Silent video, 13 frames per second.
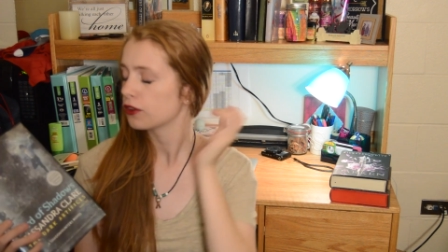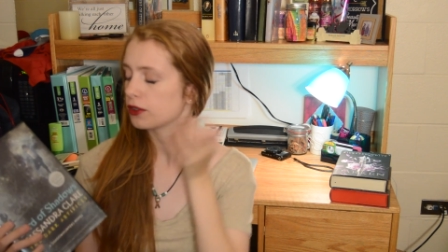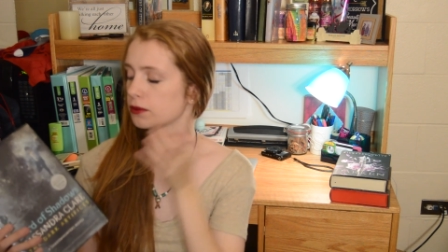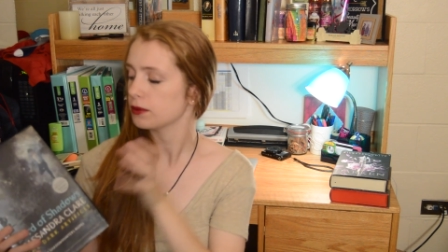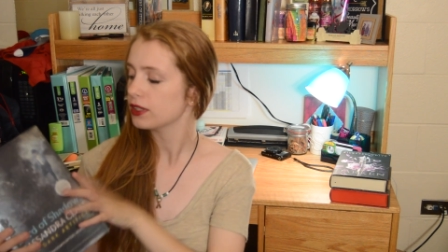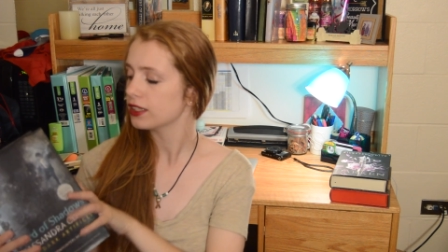
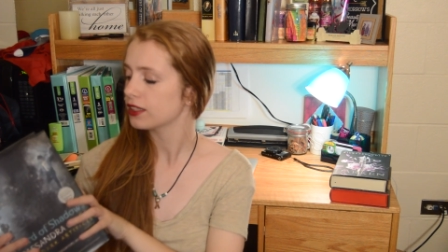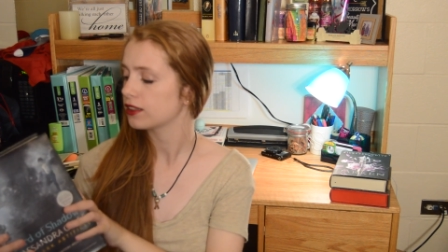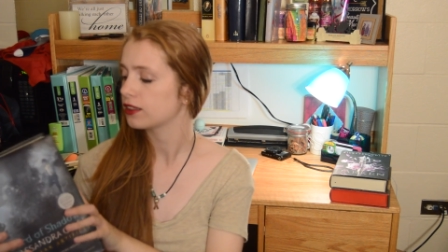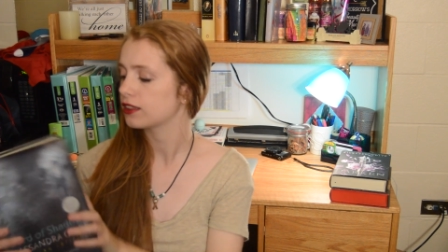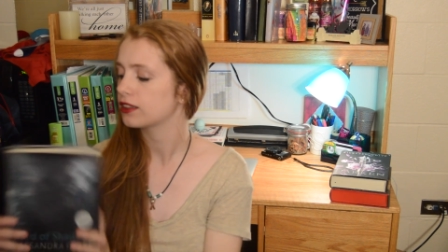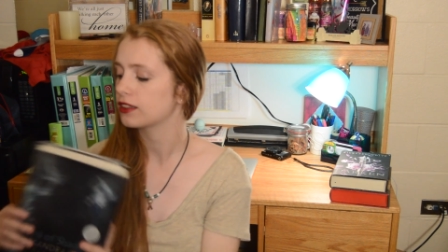So I'm really
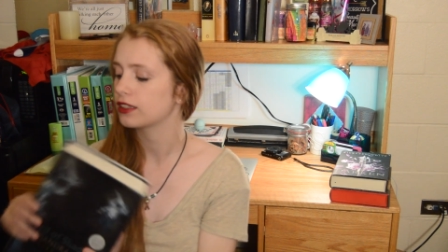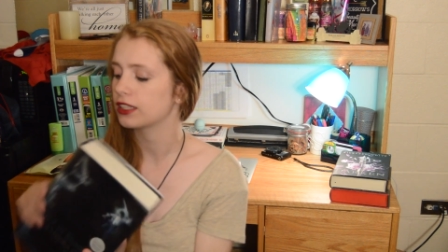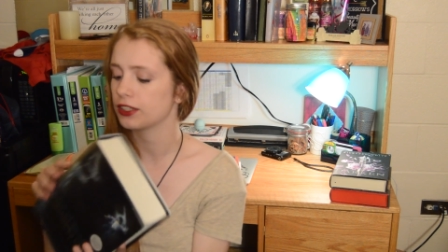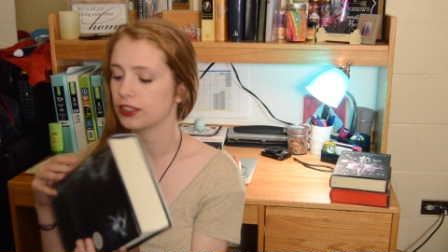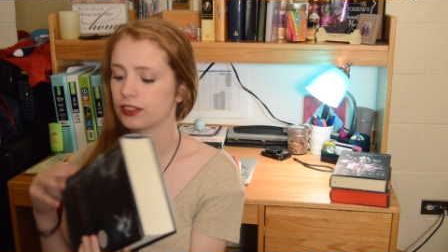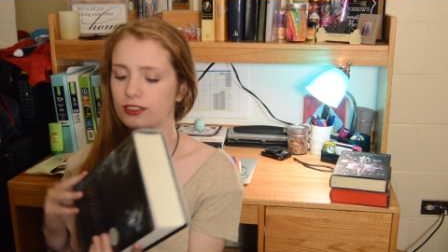
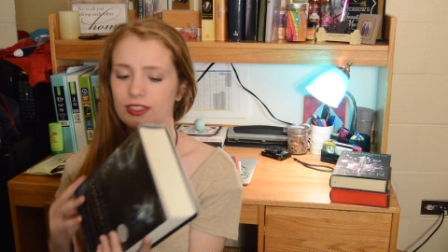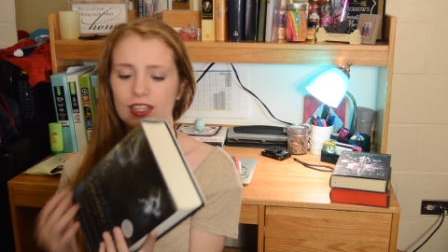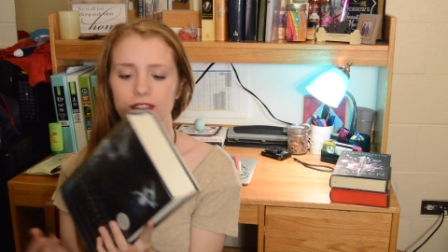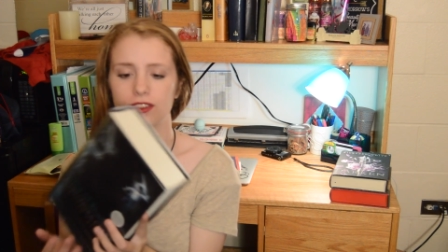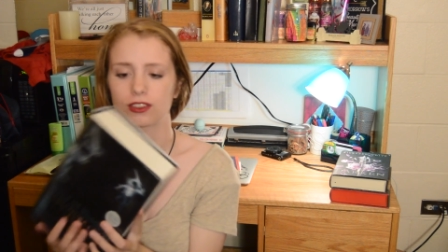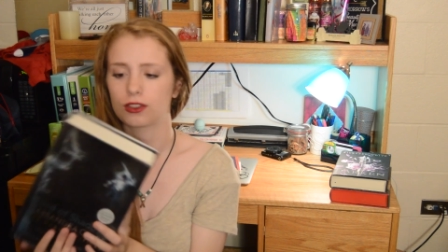curious to
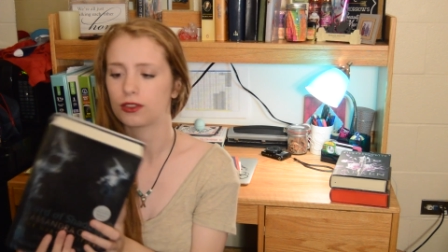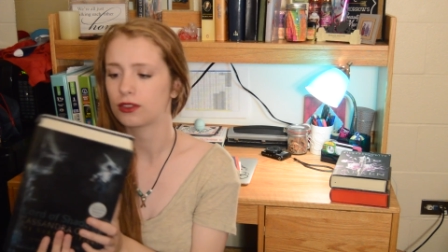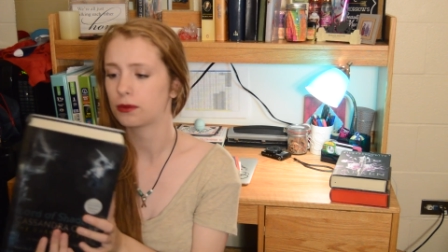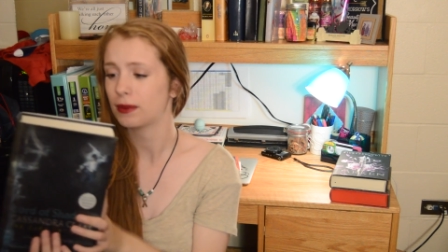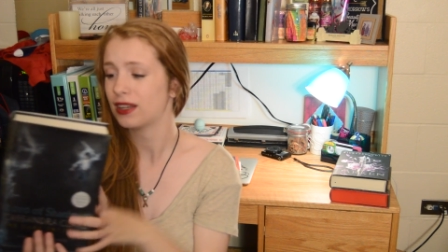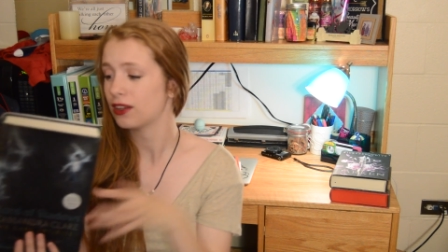see how this
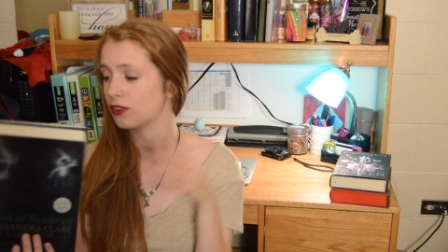goes. It's been